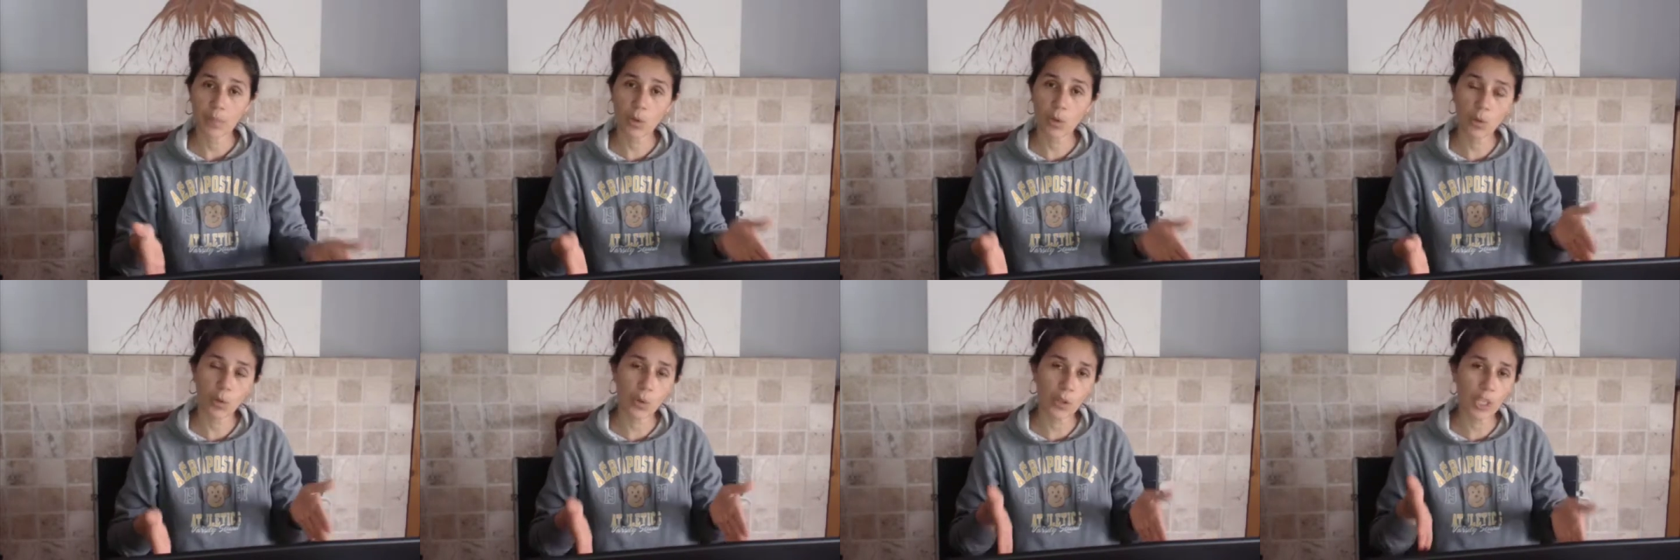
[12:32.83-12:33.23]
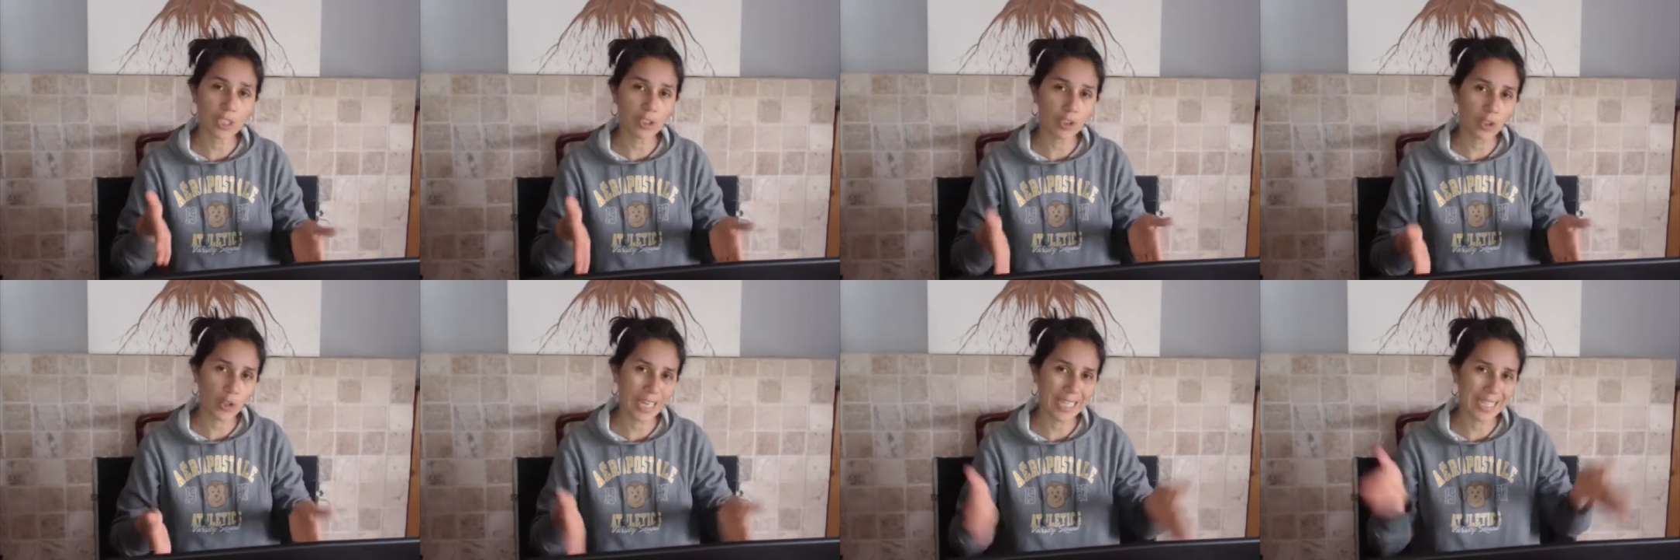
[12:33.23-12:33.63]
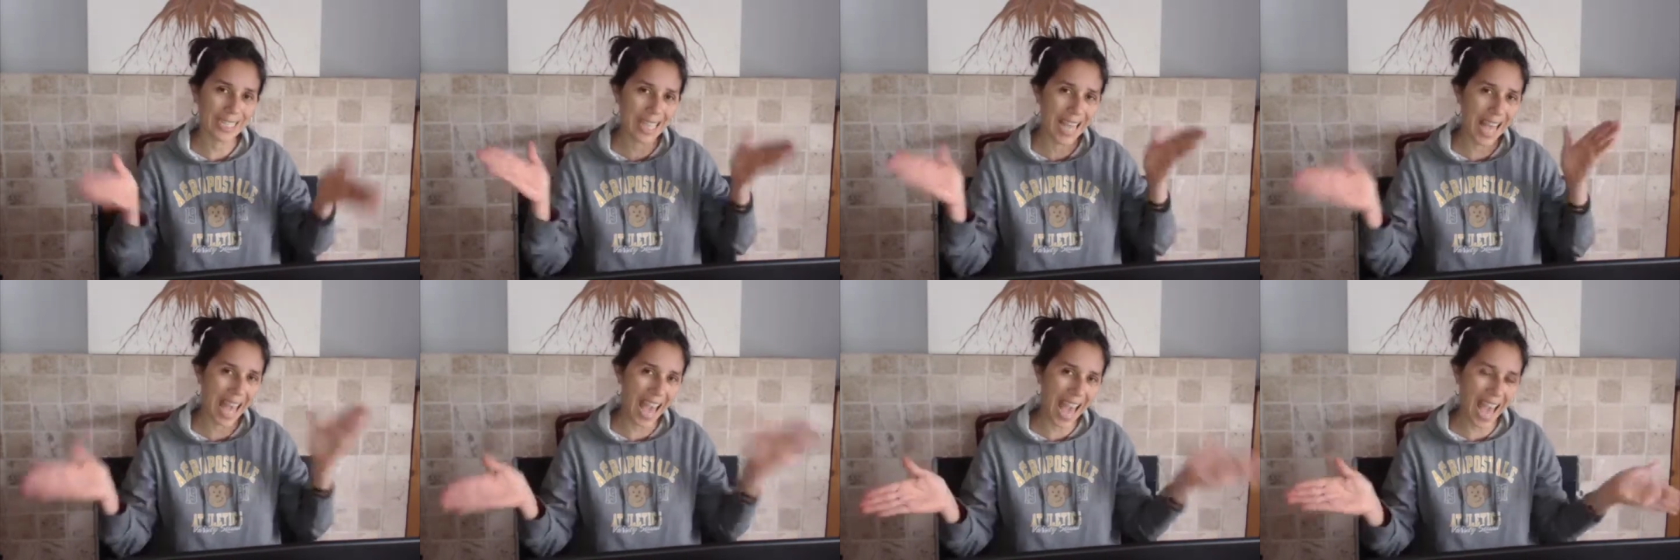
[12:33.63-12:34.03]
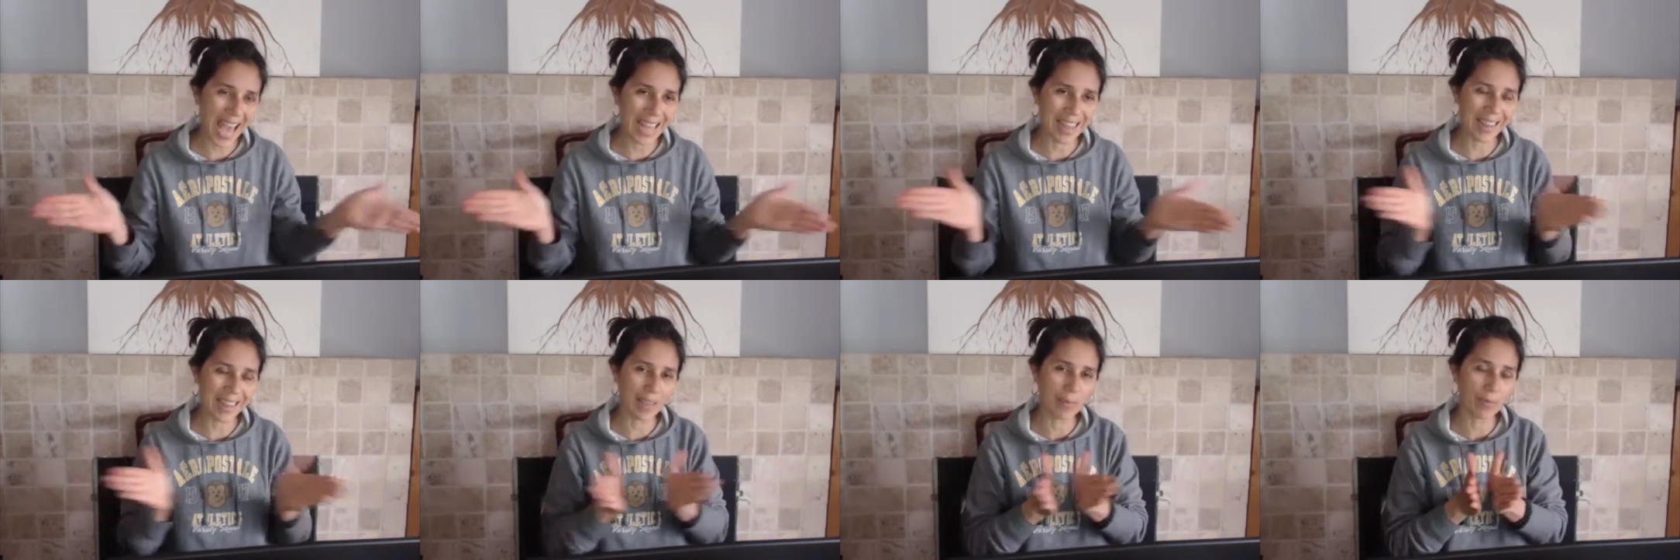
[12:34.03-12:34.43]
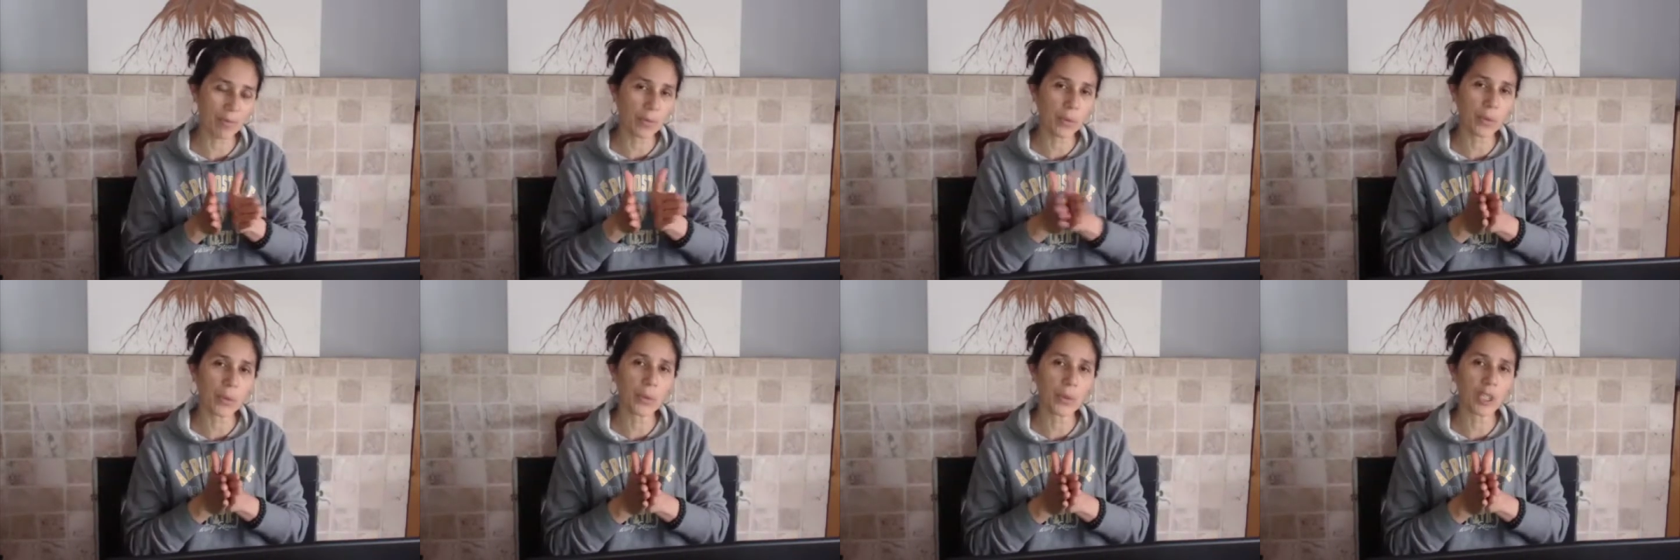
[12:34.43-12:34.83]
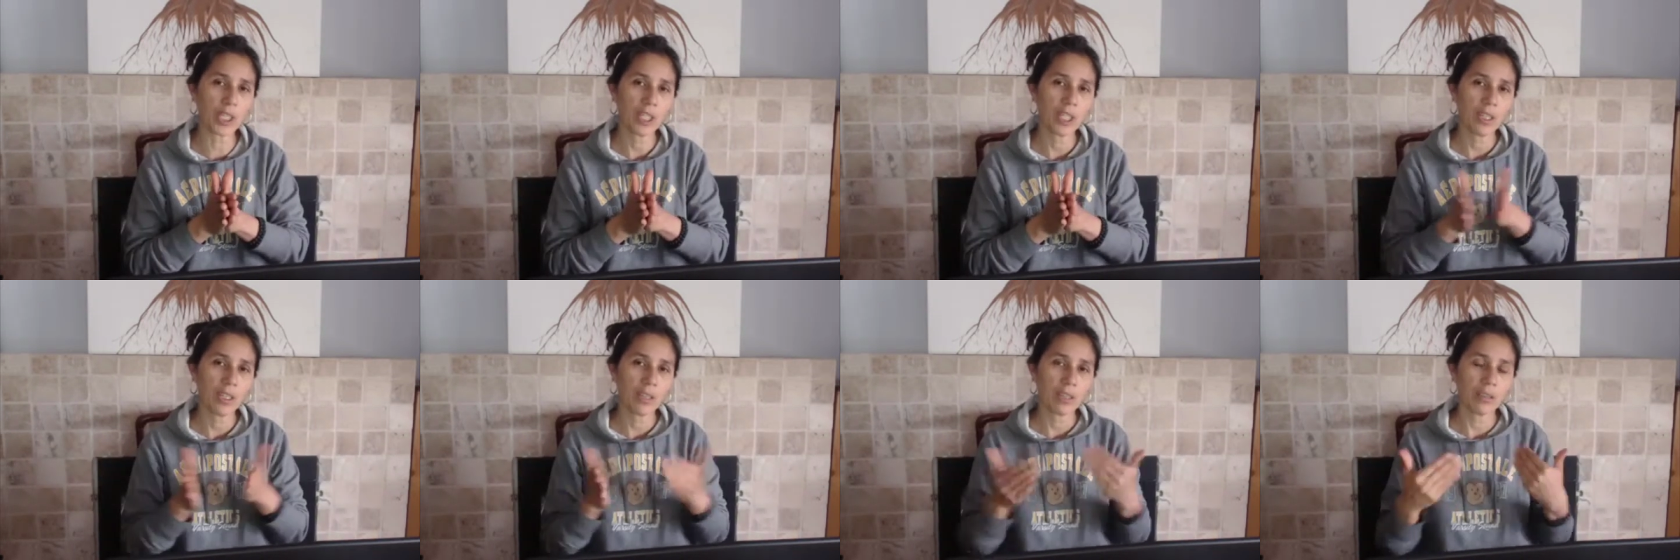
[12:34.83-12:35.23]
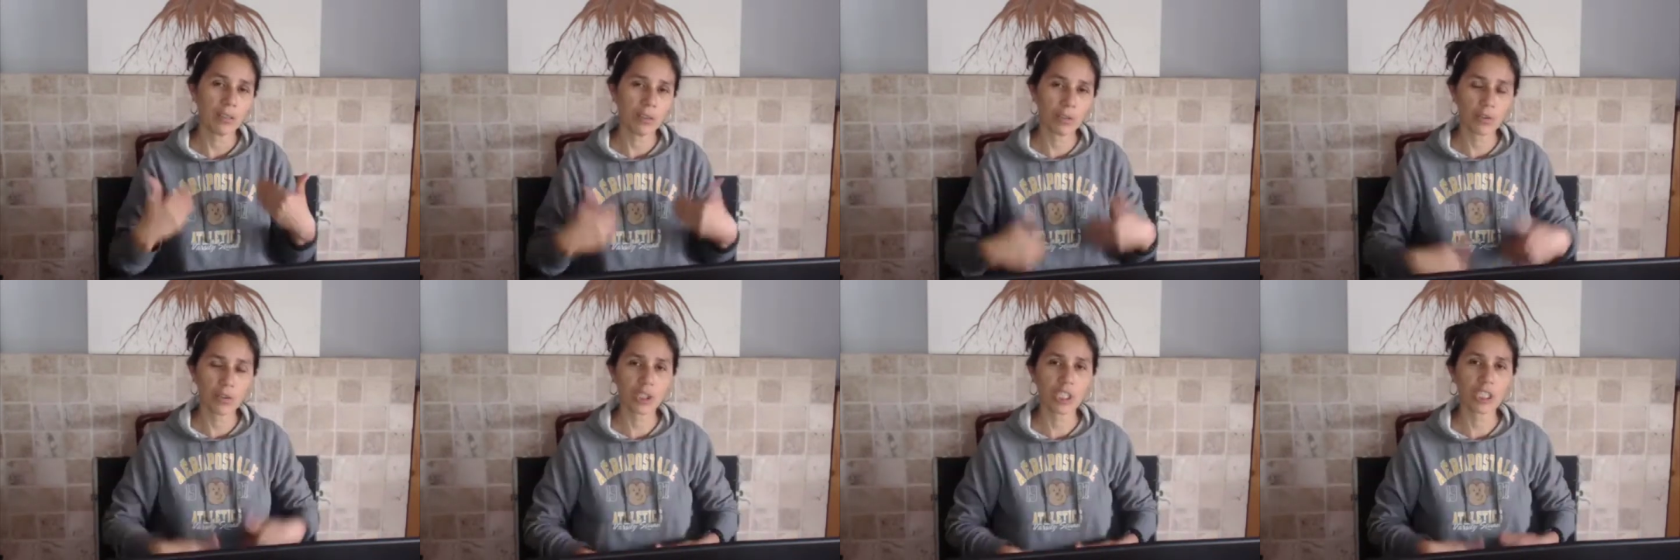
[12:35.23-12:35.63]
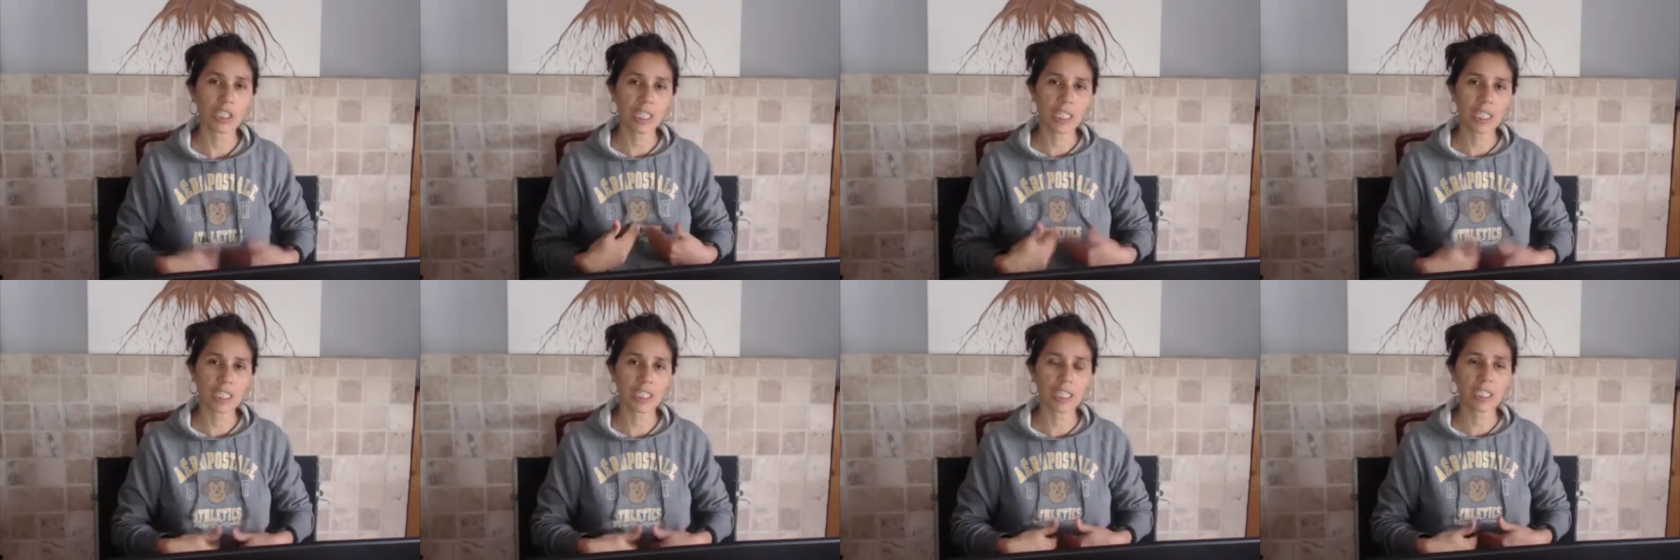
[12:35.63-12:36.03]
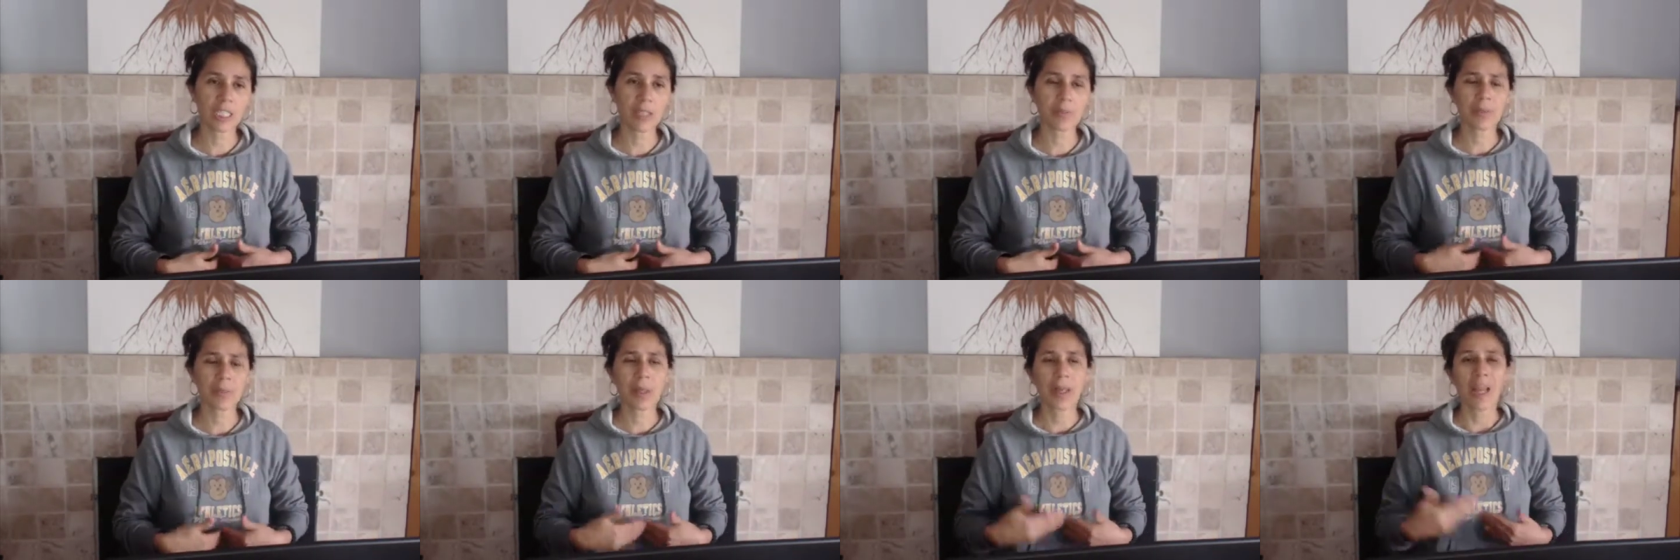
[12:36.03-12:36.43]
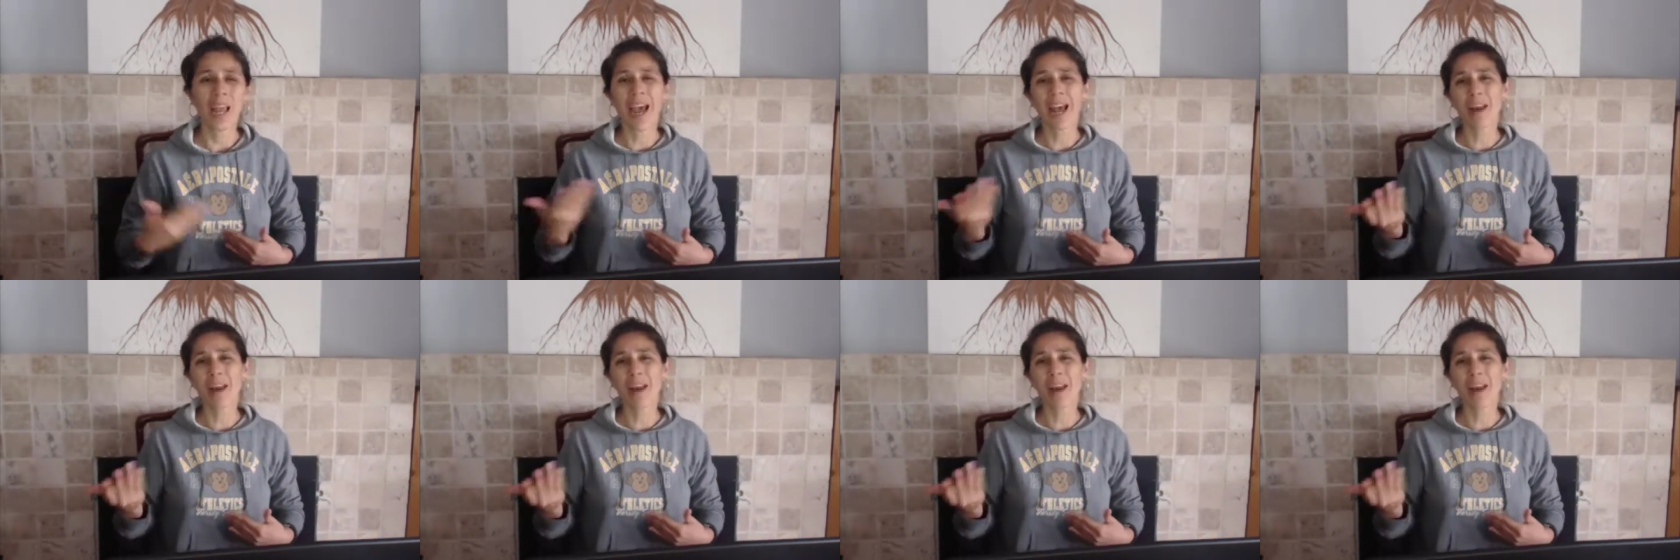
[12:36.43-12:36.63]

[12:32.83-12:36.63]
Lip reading: the stress and the food, the digestive system.